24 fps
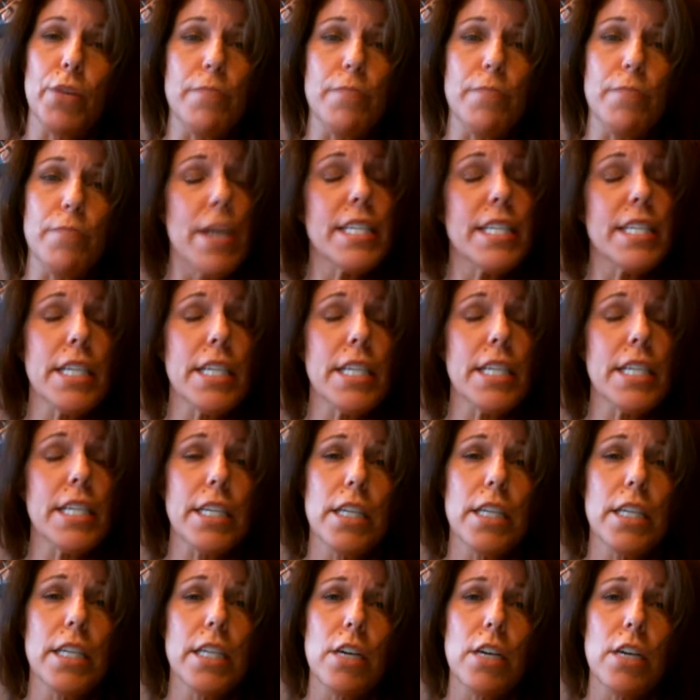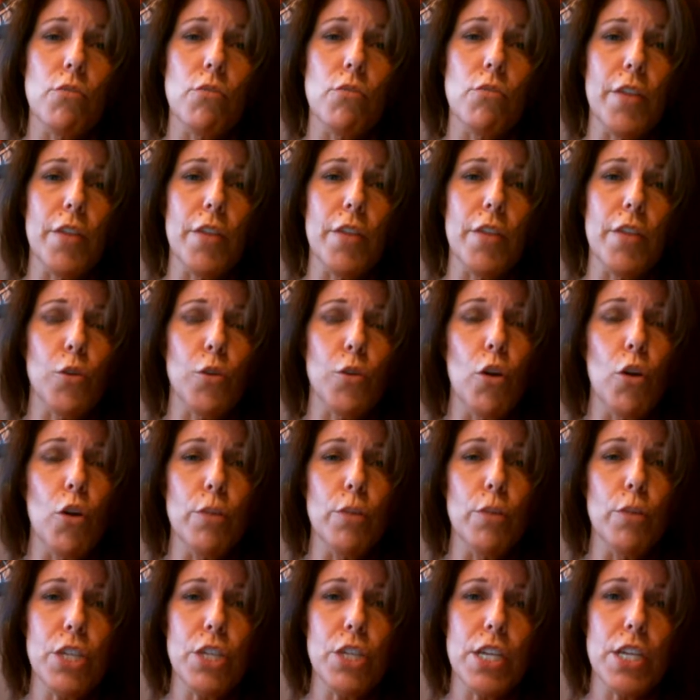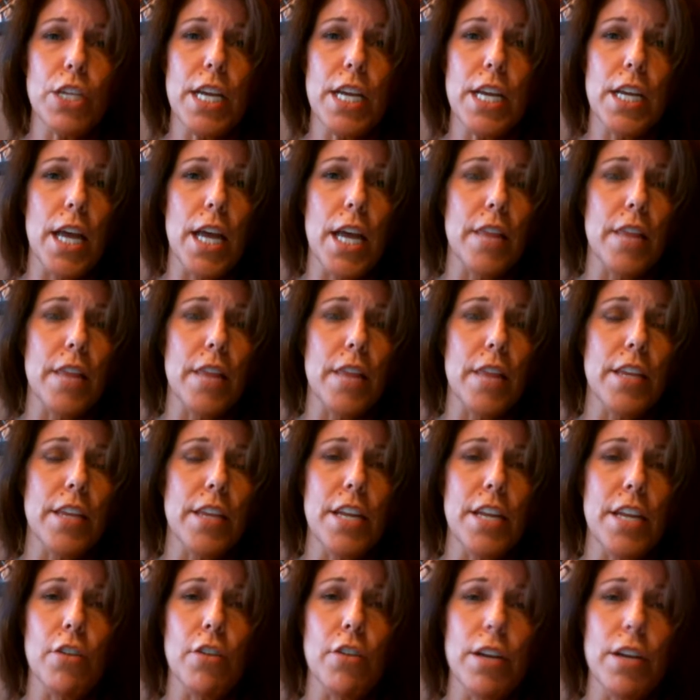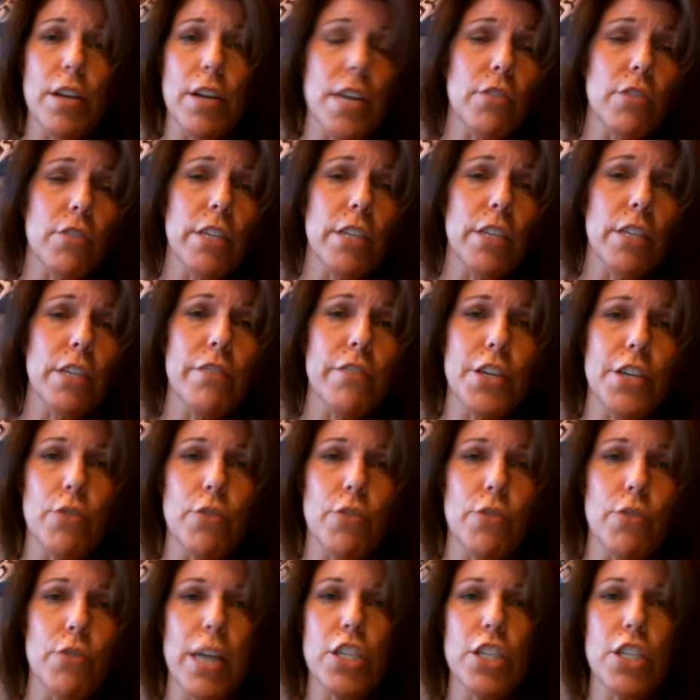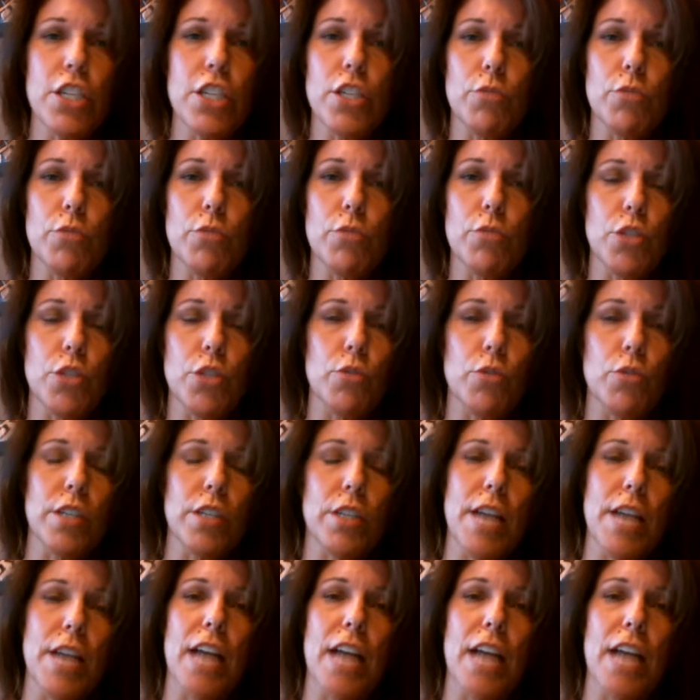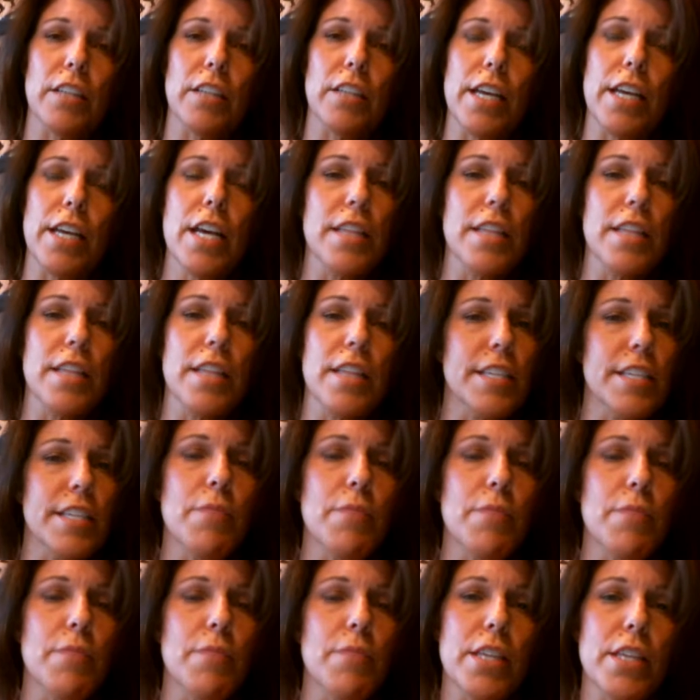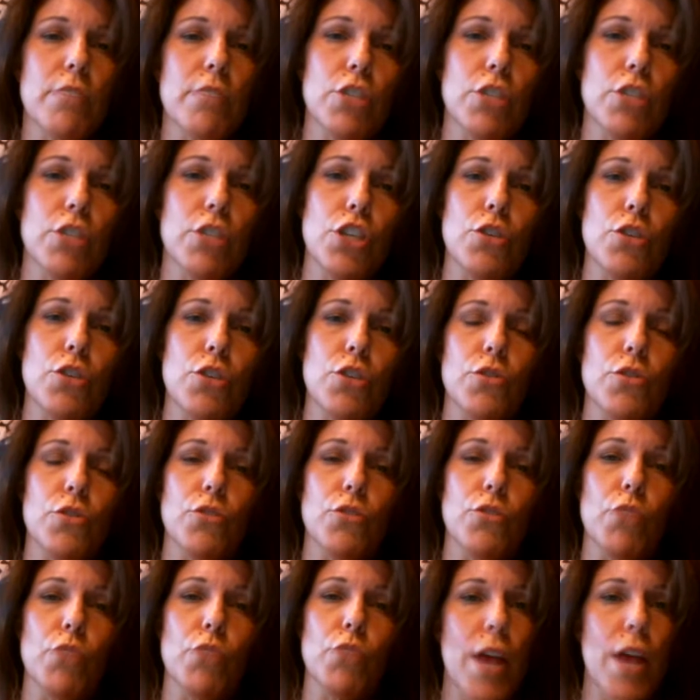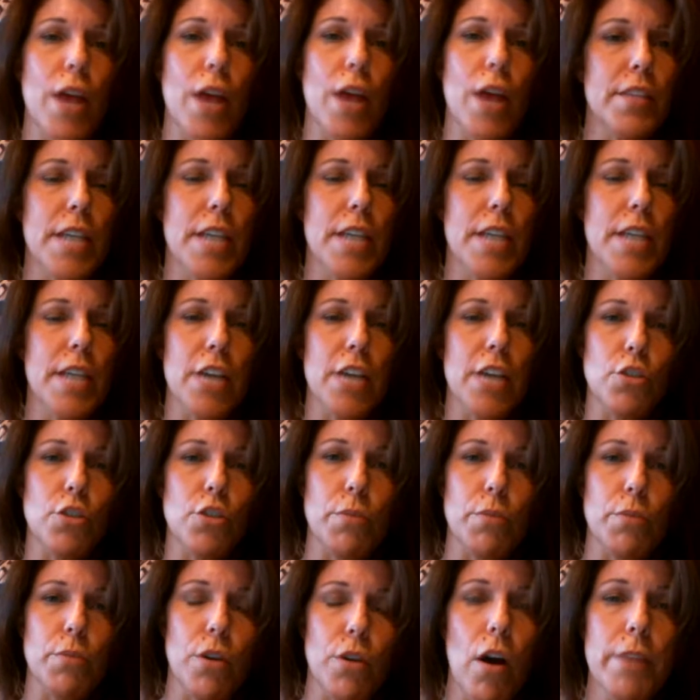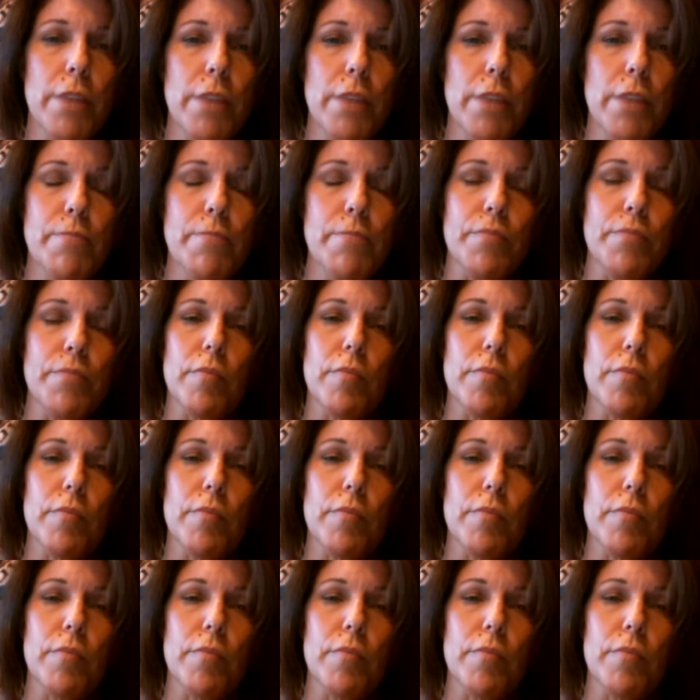pretty basic with the coil machine and the needle configurations, which were exactly the same thing that was used when you had the tattoo put on.